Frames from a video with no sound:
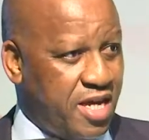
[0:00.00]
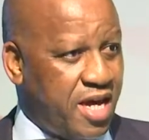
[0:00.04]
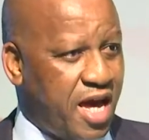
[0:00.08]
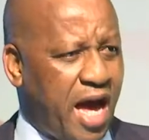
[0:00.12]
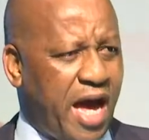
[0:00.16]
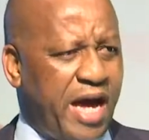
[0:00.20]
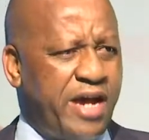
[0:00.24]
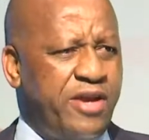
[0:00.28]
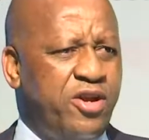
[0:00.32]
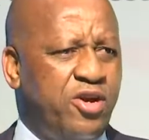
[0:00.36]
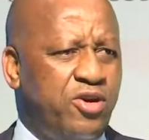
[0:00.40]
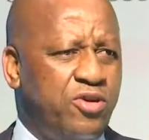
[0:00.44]

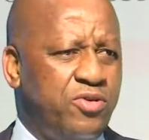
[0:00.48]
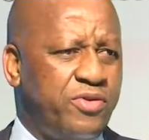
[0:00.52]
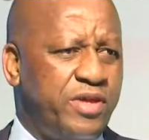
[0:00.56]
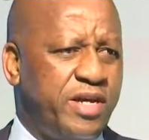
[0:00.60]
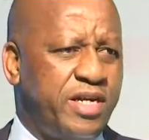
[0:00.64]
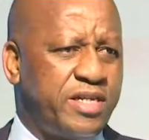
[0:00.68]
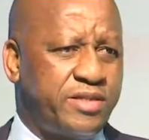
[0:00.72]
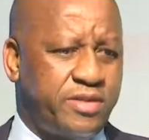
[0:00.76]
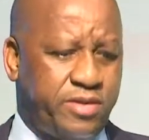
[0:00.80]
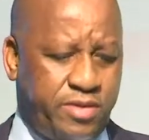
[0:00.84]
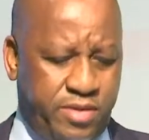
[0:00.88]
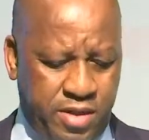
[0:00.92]
I know
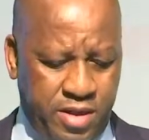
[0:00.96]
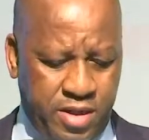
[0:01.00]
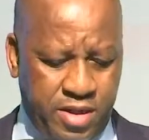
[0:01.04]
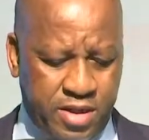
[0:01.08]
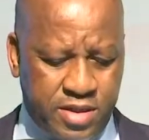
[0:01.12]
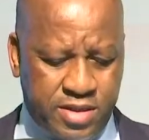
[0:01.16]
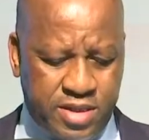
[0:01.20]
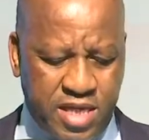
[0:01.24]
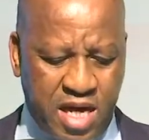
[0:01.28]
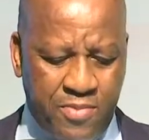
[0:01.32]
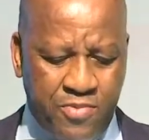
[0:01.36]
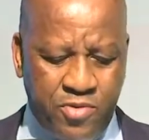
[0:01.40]
that
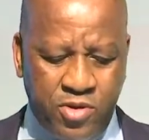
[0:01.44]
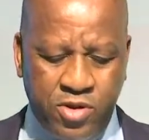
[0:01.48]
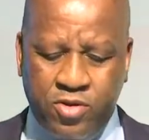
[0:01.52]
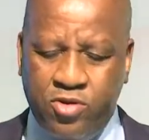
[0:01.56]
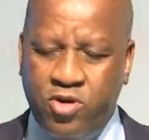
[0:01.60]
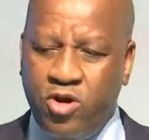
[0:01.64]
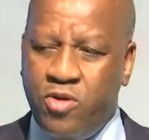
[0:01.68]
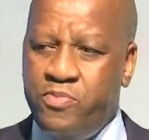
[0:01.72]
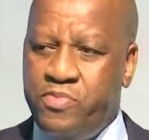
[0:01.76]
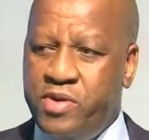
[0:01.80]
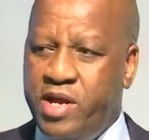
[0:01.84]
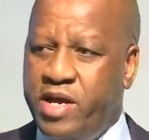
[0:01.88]
some will
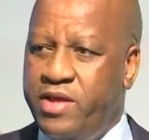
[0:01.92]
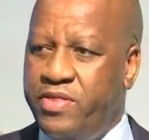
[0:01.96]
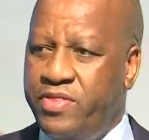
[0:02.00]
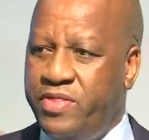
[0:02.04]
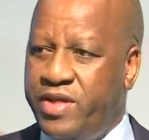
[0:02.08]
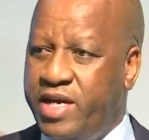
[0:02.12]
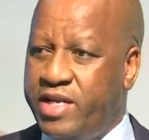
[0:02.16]
complain